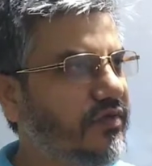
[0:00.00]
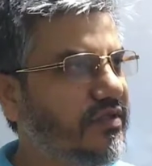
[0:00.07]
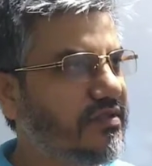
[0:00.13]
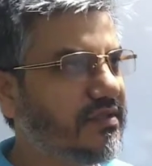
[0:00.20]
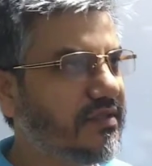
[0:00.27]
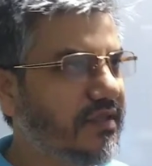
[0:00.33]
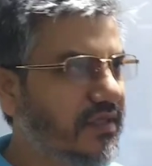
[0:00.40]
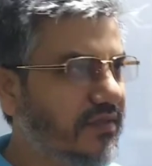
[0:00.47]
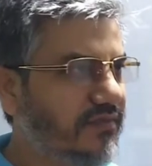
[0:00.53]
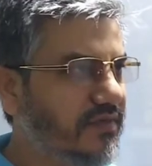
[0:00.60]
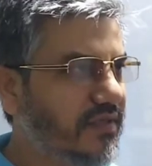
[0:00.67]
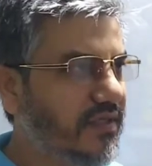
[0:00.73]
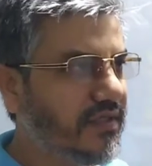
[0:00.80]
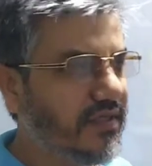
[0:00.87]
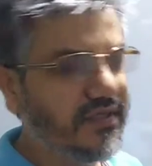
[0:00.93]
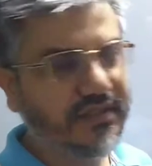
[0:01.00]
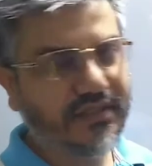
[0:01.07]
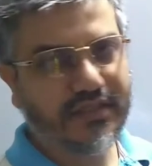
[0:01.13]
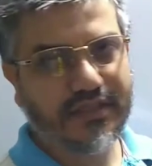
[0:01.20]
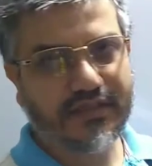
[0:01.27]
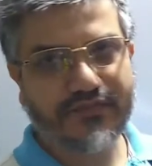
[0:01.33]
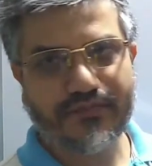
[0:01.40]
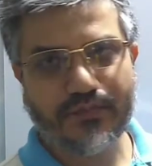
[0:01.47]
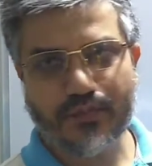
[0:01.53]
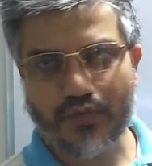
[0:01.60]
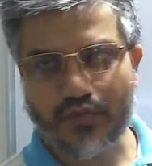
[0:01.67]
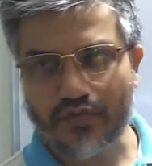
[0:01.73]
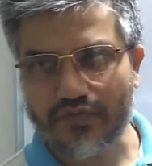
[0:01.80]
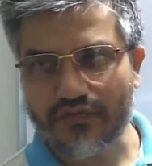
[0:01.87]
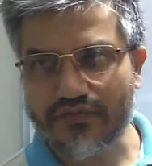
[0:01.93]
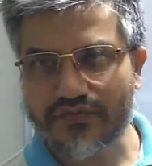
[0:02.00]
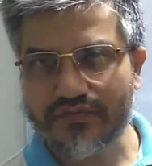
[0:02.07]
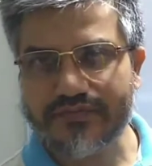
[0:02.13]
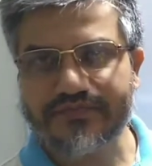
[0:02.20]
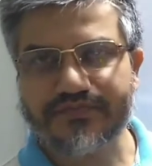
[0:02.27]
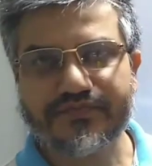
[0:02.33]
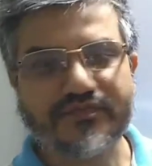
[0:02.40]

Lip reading: which gives the concrete proof